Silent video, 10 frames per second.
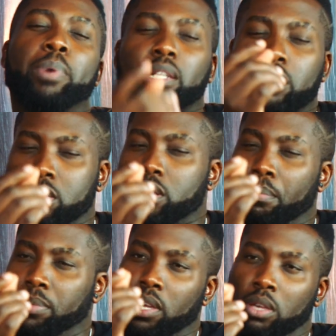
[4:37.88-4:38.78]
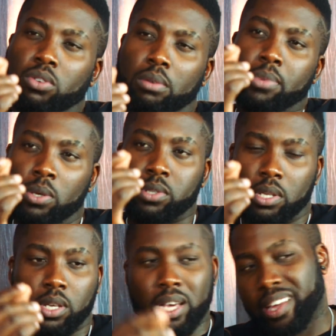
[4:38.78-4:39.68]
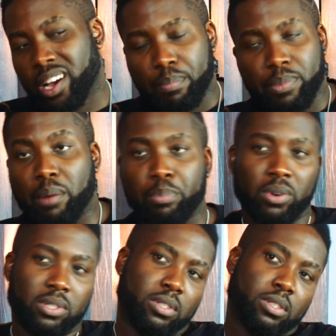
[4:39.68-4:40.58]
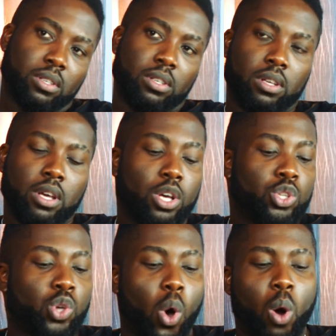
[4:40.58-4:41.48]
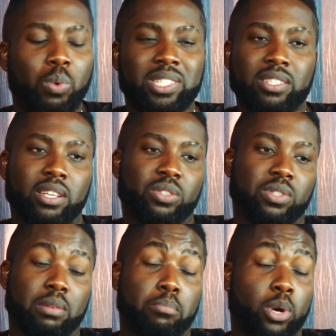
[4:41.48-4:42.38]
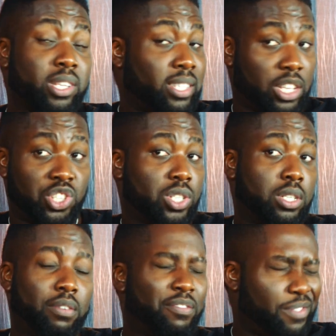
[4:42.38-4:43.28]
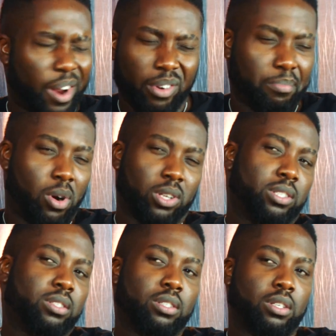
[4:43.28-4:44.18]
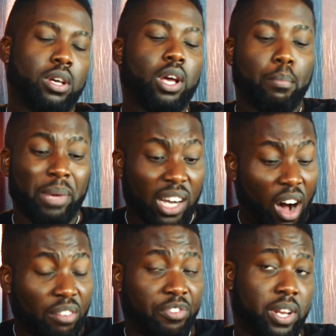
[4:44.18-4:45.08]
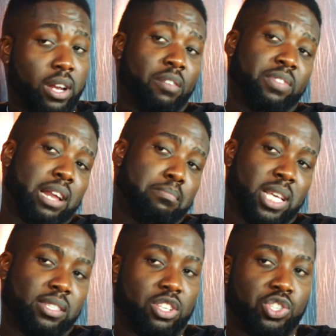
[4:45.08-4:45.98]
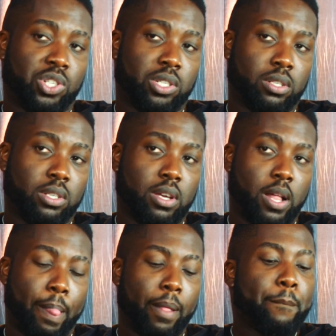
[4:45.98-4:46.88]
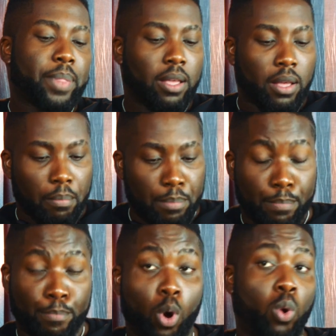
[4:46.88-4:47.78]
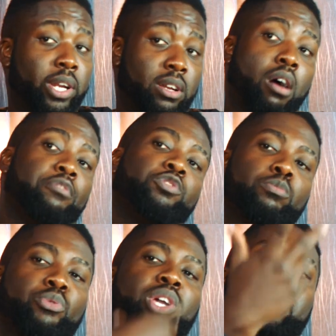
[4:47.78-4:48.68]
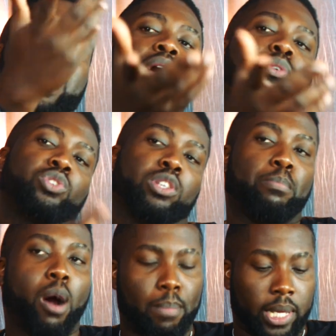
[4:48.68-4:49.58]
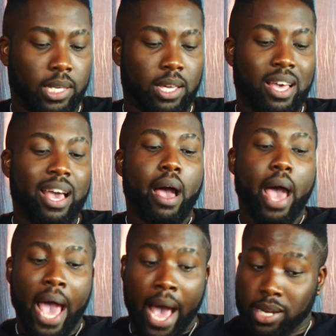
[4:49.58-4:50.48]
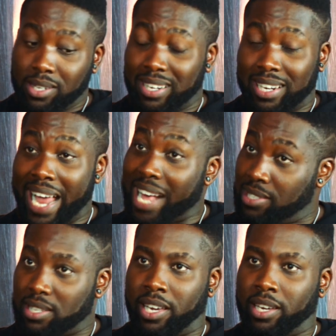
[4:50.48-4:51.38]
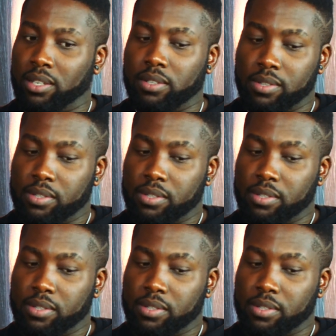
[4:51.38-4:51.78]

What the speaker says: But something in your music can help that person. So always stick to the message. Very important. Be confident of that message. Be bold enough to bring it out to the public. And the last thing,